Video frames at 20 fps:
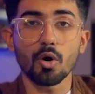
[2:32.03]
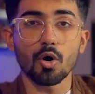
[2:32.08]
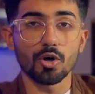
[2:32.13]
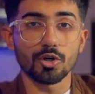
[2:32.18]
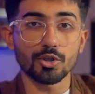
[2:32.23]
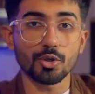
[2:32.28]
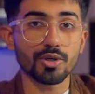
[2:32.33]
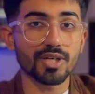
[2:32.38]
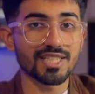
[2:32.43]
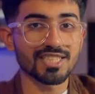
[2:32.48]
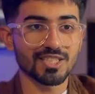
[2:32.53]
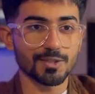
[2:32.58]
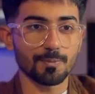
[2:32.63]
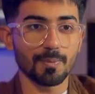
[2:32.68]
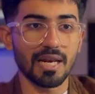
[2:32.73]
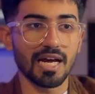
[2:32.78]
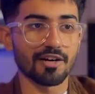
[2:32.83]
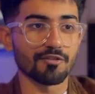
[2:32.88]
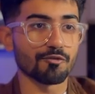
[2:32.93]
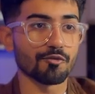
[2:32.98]
Ottokit's
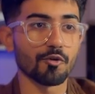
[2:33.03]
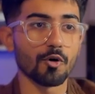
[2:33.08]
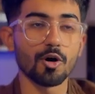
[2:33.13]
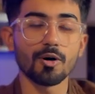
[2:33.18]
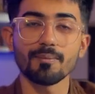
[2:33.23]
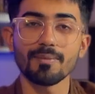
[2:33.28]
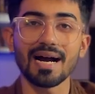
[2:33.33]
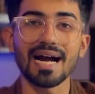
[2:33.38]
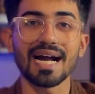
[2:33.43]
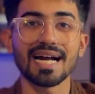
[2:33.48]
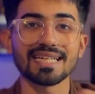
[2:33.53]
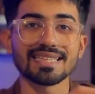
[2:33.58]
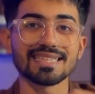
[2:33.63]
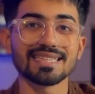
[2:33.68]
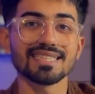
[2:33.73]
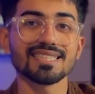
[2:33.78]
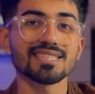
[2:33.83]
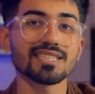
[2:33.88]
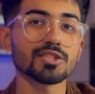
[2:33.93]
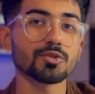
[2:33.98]
platform, and
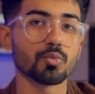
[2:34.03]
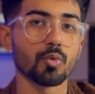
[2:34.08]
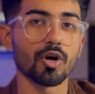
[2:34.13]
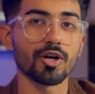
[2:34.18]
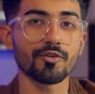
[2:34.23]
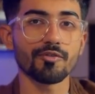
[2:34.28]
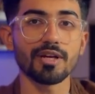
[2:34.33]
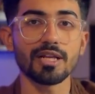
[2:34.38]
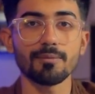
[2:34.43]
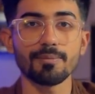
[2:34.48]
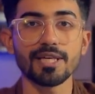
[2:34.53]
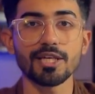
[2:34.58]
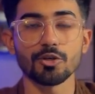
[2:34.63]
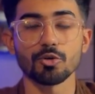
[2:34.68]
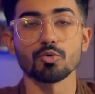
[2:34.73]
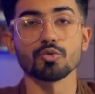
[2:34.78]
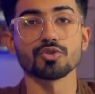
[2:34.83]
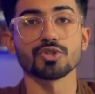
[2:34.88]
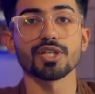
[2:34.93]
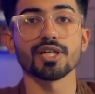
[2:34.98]
this is what we'll be
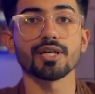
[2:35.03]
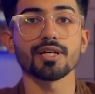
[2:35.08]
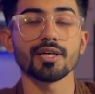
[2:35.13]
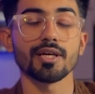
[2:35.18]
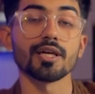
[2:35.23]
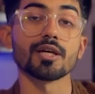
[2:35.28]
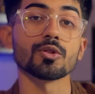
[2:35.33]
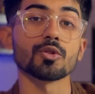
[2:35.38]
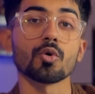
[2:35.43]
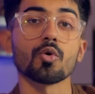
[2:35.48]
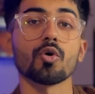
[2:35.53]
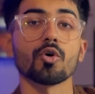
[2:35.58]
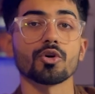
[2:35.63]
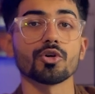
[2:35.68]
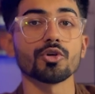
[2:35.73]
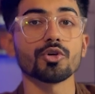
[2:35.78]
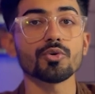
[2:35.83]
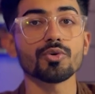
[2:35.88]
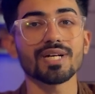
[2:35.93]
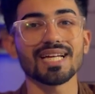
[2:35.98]
using in order
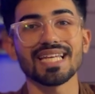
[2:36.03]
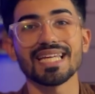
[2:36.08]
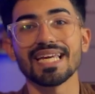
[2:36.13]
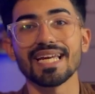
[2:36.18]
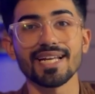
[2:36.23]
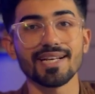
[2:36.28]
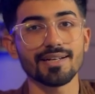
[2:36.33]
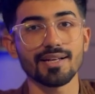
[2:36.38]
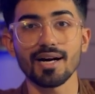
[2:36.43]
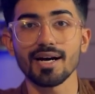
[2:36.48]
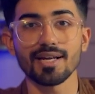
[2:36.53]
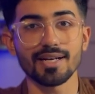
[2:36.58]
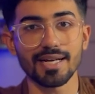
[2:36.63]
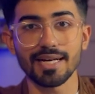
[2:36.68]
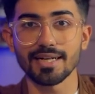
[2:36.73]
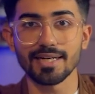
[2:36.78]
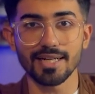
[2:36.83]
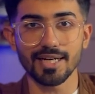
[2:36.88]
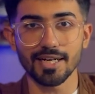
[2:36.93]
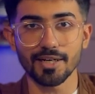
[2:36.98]
to create our
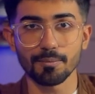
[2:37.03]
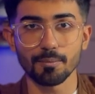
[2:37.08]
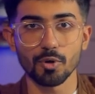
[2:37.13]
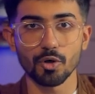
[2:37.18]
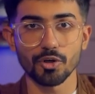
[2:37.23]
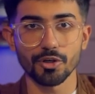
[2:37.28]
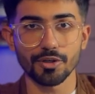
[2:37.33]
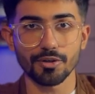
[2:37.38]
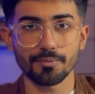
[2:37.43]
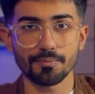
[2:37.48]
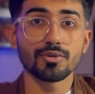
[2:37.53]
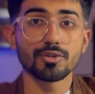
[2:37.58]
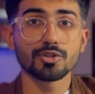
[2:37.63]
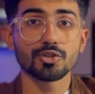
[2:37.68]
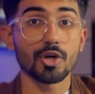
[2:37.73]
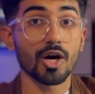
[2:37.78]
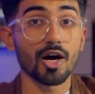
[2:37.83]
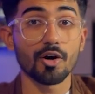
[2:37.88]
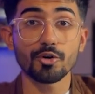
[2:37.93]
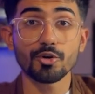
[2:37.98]
entire bot. So
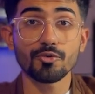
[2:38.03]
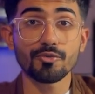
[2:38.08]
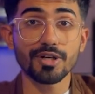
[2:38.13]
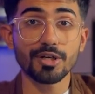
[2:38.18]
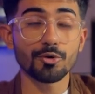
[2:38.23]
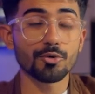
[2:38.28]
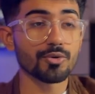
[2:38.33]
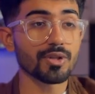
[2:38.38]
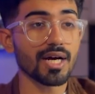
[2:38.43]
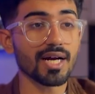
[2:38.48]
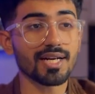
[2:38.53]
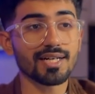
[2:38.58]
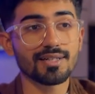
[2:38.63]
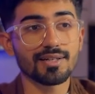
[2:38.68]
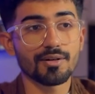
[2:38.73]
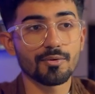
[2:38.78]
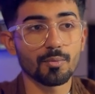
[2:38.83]
how do we do that?